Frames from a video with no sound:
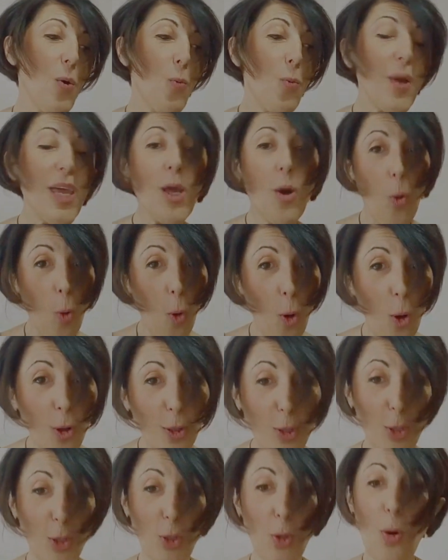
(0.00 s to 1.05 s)
we
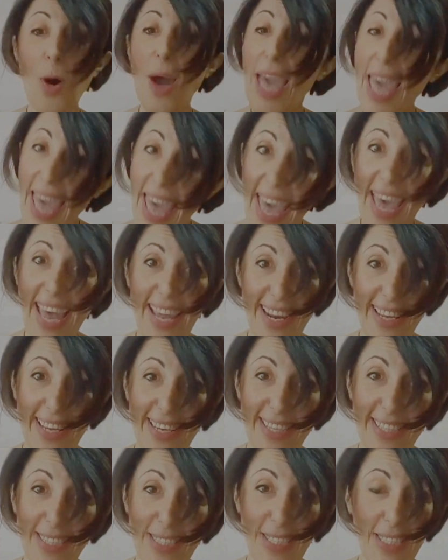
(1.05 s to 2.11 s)
also
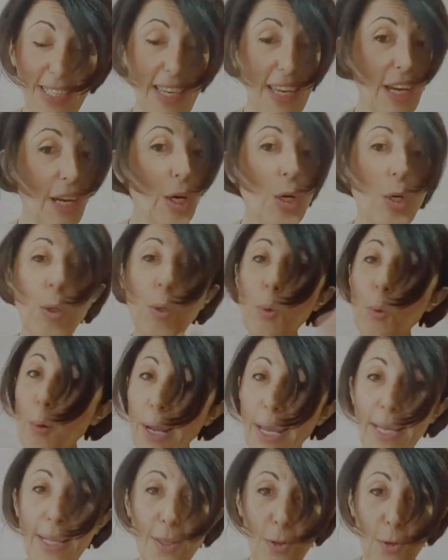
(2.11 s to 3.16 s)
added a
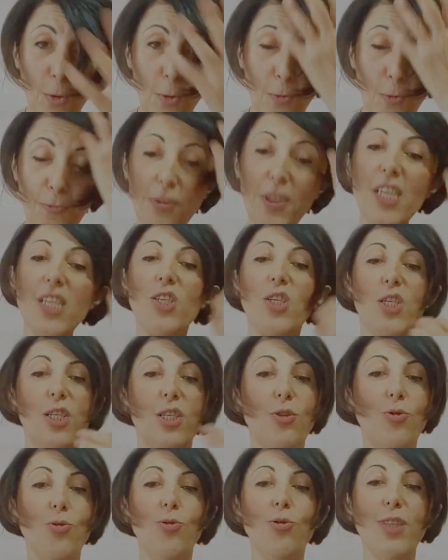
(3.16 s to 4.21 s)
great new feature
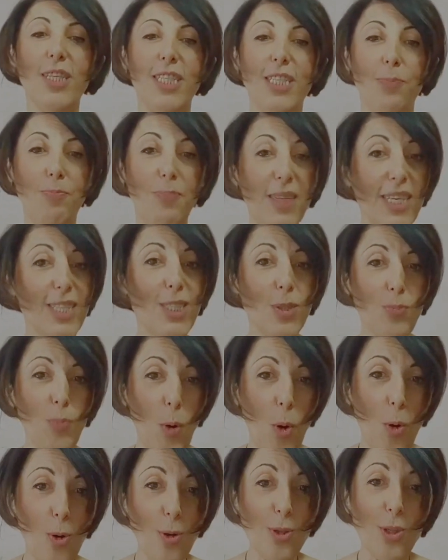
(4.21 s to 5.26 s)
to this beast
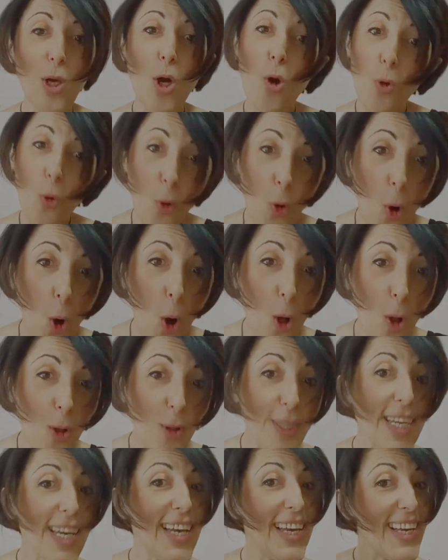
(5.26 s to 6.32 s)
mode
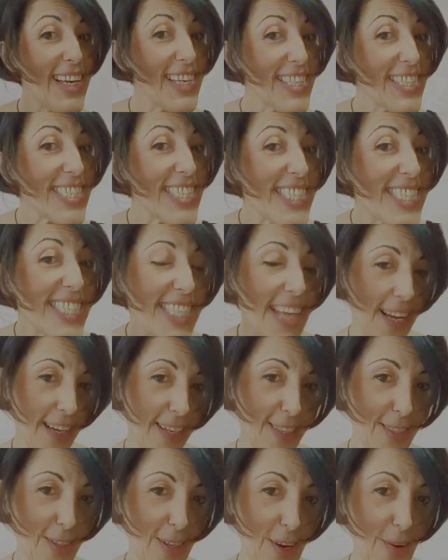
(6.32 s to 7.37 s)
called
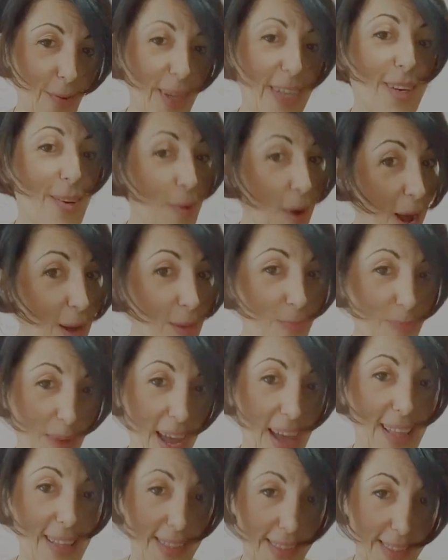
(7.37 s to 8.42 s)
secondary ground
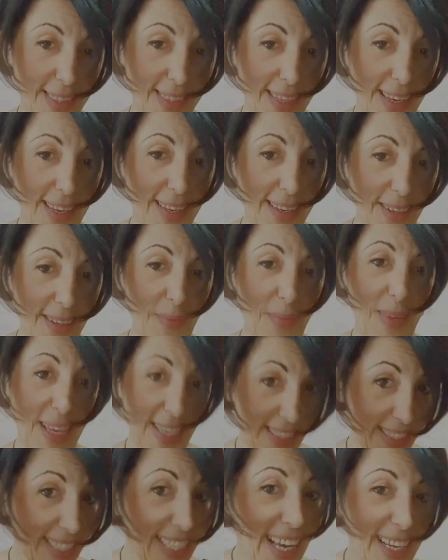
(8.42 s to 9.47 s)
balancing, a
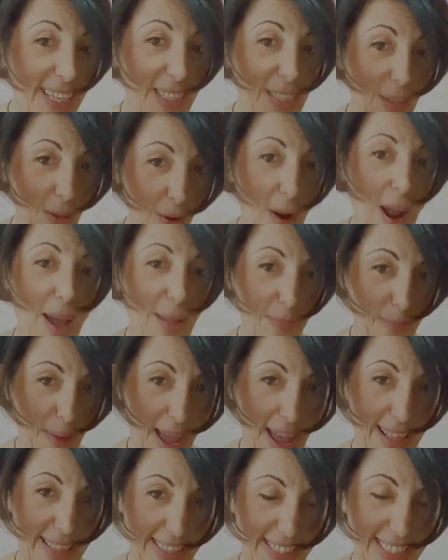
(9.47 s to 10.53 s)
second ground
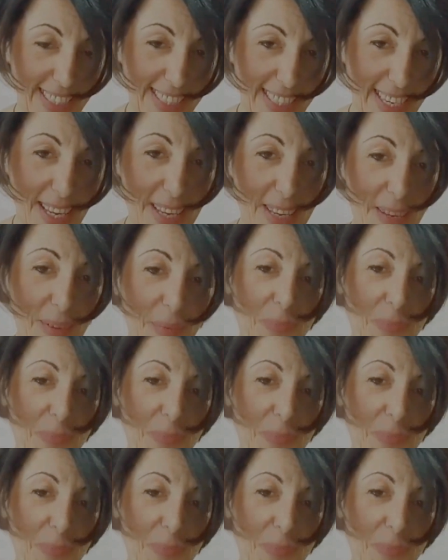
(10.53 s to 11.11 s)
balancing.